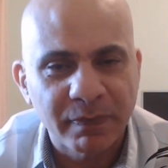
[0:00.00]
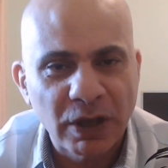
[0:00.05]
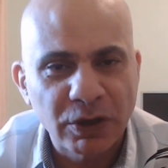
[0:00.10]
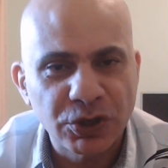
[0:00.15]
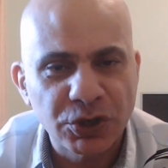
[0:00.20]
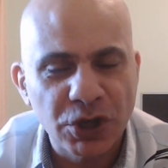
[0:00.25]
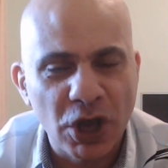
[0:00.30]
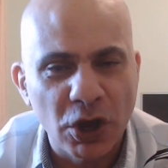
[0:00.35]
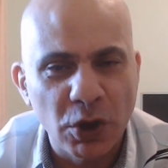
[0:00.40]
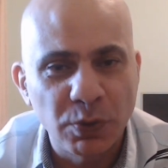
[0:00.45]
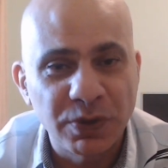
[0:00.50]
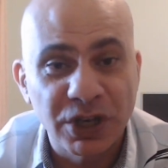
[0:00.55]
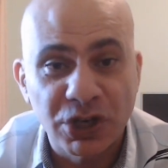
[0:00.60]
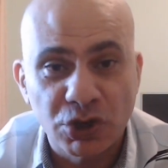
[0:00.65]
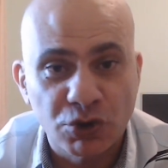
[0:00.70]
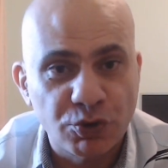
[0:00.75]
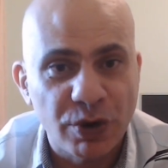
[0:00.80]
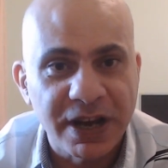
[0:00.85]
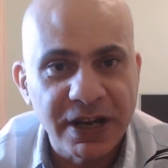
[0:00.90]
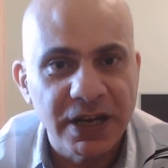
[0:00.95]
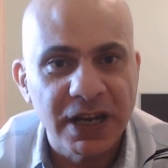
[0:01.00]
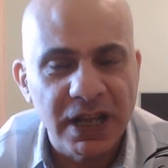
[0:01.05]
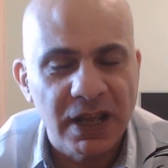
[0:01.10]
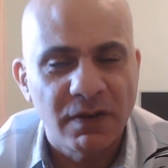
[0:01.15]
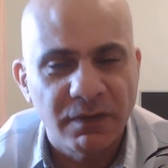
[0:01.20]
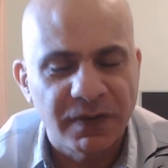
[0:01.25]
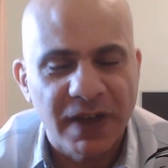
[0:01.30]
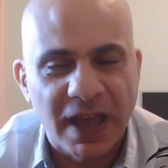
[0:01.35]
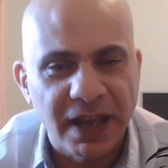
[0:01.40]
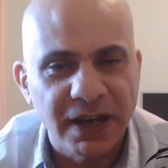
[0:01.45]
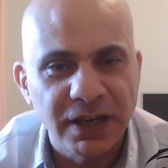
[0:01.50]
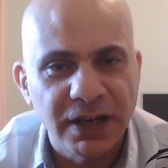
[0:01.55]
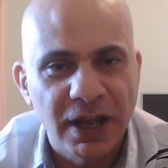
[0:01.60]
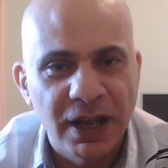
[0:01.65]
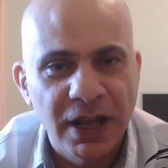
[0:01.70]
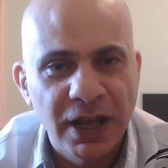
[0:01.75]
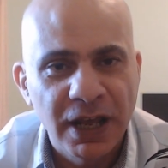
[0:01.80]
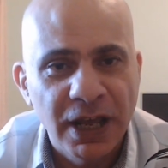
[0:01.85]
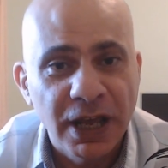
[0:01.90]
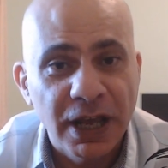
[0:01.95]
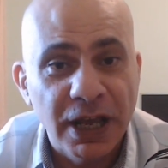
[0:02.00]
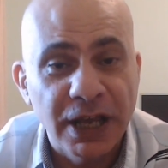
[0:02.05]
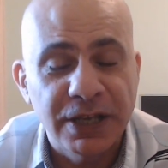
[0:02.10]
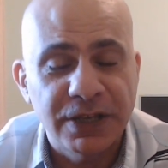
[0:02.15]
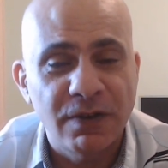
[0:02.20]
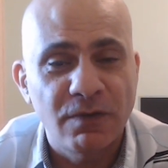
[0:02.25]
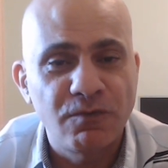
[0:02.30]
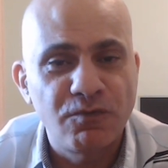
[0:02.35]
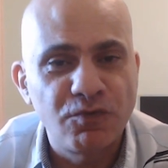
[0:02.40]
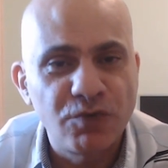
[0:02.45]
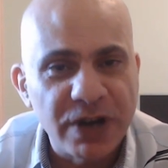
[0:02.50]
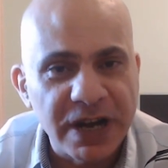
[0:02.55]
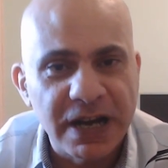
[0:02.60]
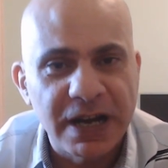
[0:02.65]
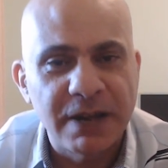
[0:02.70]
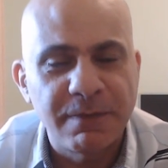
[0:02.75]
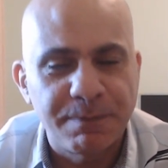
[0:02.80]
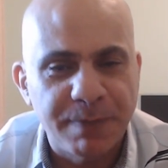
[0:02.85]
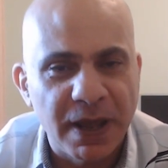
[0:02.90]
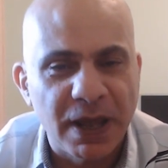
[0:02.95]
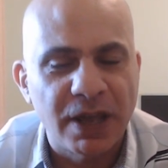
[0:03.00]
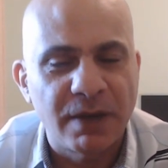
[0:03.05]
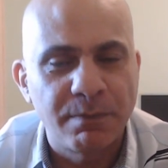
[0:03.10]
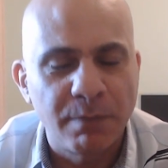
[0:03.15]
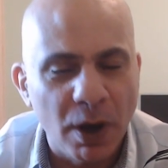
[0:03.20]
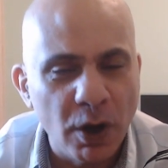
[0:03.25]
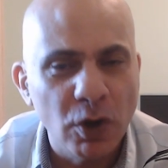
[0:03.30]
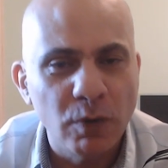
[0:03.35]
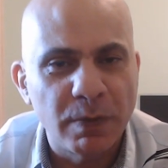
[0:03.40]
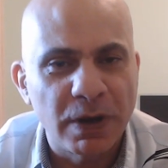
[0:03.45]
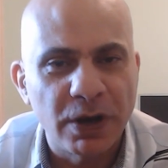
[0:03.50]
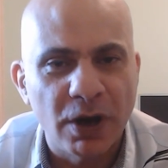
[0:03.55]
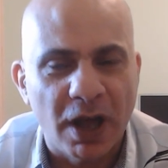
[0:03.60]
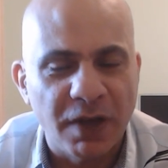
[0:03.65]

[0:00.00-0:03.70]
So this trending event is a really big moment.